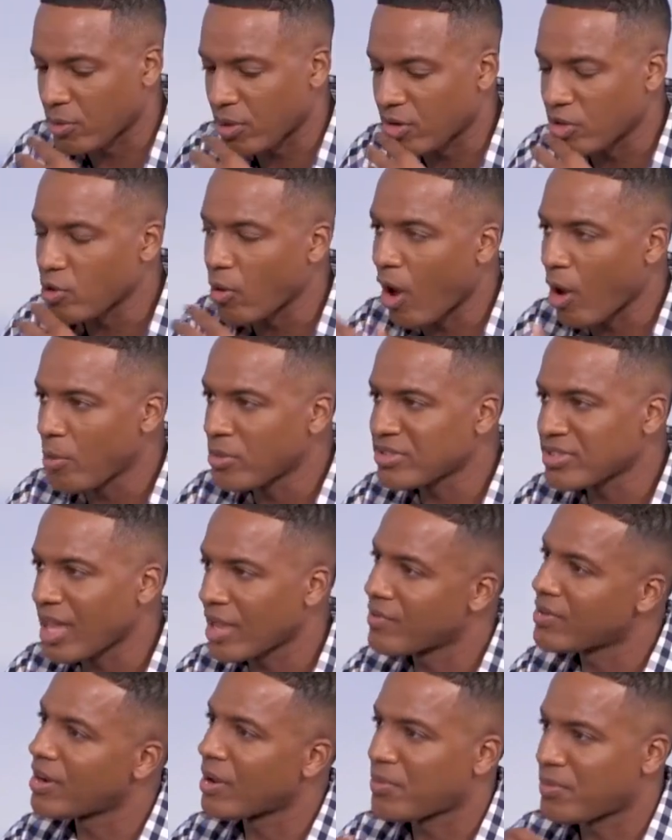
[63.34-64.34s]
You almost
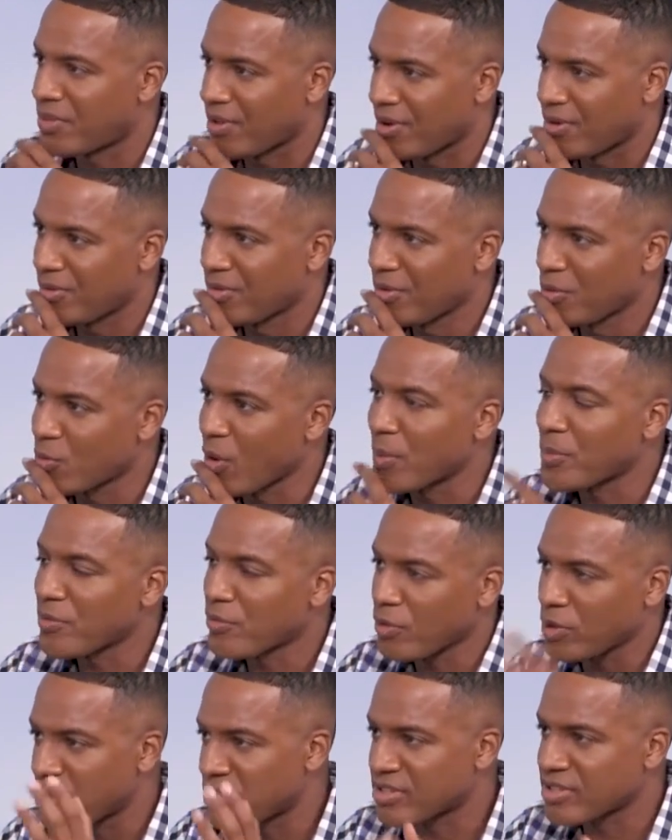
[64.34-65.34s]
gave it up though, right
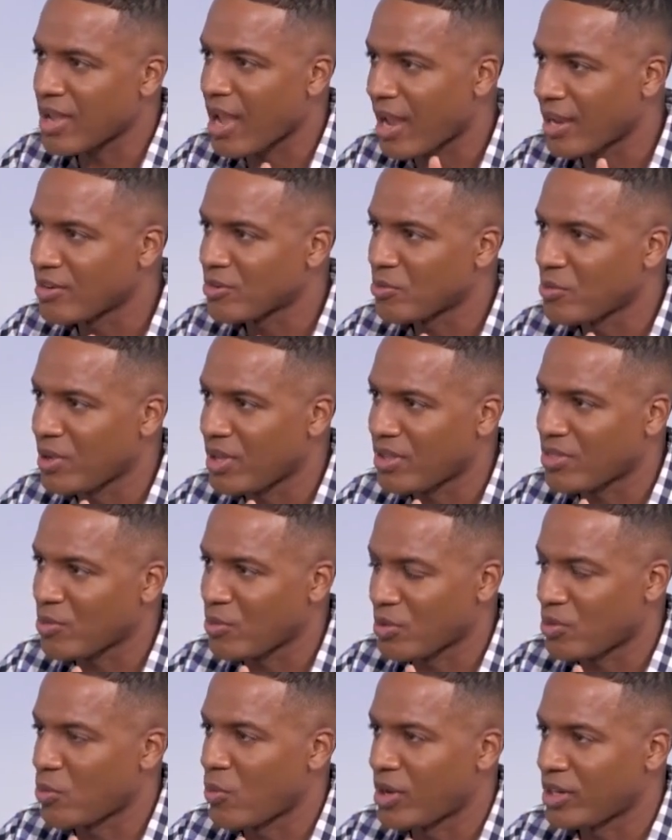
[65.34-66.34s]
before you signed with
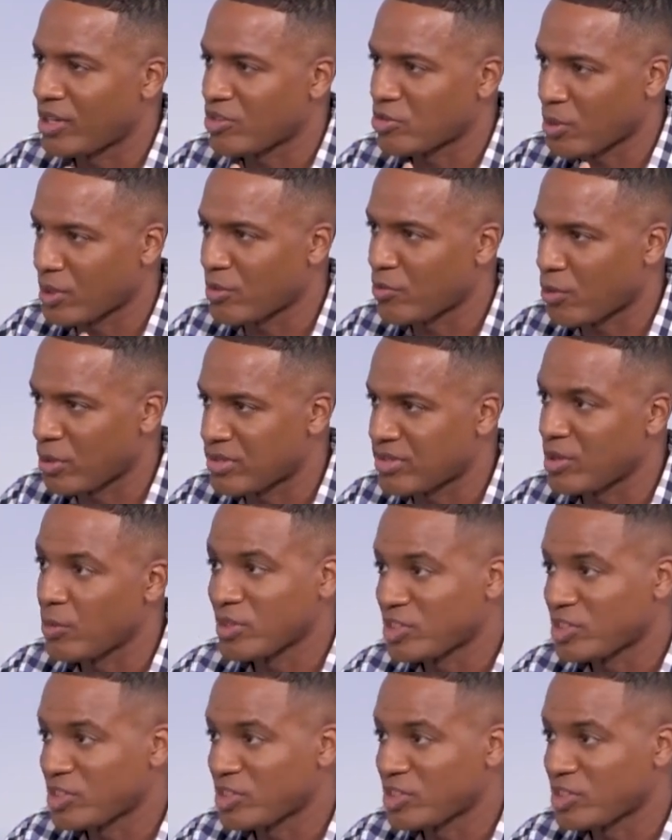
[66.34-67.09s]
with one in 2014.